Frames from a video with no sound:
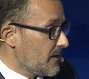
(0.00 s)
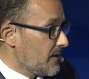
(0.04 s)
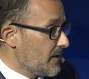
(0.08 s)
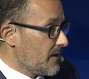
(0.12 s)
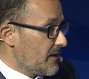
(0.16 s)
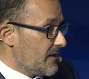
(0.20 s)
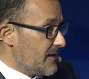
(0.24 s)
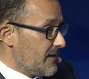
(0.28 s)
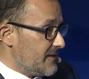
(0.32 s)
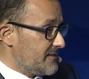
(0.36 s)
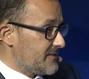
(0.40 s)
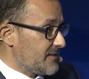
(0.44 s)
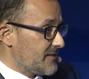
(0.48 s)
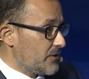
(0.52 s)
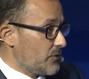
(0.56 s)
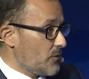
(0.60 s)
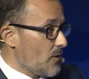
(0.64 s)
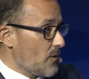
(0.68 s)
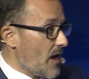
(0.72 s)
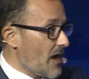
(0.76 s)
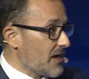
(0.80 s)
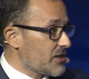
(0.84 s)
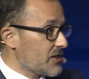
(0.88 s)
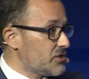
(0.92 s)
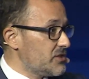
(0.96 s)
is that you
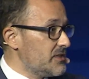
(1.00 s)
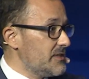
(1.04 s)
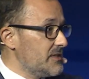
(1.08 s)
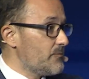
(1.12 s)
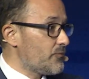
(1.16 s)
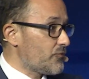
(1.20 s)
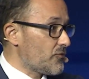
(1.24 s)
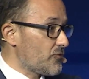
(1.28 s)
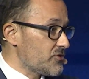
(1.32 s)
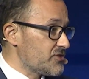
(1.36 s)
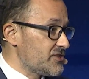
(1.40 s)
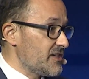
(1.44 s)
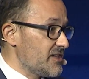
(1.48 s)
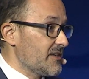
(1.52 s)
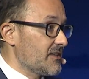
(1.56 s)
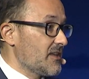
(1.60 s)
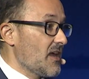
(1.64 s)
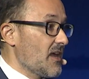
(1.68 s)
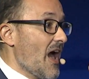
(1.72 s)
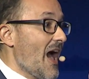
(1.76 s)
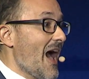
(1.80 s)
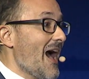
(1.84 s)
actually project